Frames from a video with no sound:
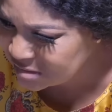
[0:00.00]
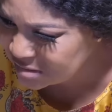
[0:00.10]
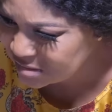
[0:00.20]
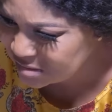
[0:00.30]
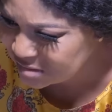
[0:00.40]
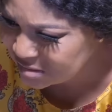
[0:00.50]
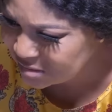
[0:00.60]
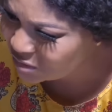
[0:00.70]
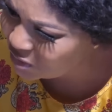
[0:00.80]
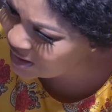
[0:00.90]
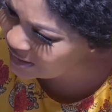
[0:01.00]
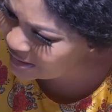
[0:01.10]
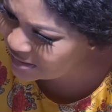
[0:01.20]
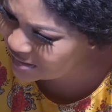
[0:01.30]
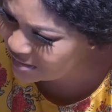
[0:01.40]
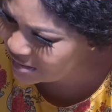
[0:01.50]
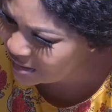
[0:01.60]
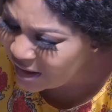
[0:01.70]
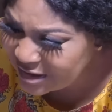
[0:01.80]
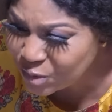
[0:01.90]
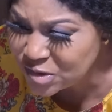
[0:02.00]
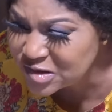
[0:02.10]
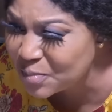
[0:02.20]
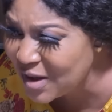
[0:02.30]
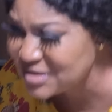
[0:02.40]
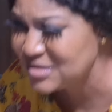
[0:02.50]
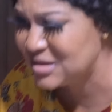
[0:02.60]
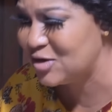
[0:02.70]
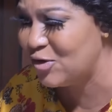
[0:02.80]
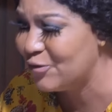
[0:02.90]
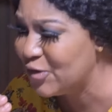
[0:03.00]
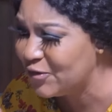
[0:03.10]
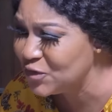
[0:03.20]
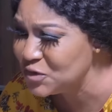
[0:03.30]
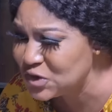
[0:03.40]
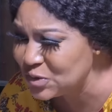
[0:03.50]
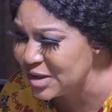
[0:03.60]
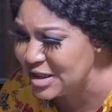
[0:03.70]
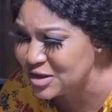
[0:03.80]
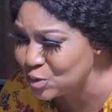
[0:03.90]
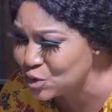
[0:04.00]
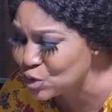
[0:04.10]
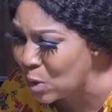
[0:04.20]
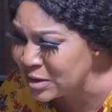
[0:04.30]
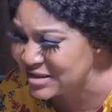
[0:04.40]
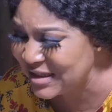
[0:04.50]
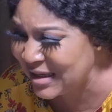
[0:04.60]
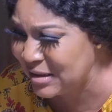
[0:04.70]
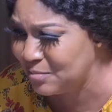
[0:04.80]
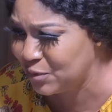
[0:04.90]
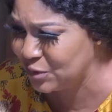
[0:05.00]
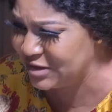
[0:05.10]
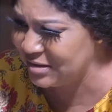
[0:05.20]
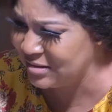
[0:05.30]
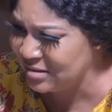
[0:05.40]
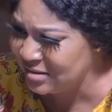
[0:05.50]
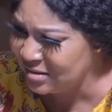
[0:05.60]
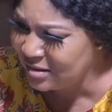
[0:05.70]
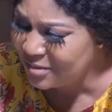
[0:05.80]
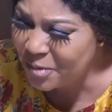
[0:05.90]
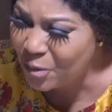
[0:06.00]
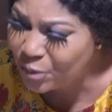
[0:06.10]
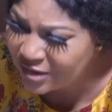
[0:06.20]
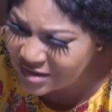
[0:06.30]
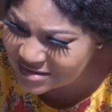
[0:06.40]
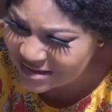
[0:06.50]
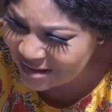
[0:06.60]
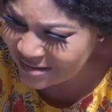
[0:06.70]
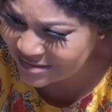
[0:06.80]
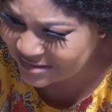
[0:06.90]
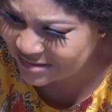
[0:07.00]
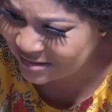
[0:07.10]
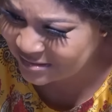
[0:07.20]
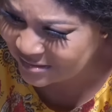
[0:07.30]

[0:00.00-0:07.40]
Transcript: Why? And the worst part is that you've refused to eat or talk to anybody. When will this end?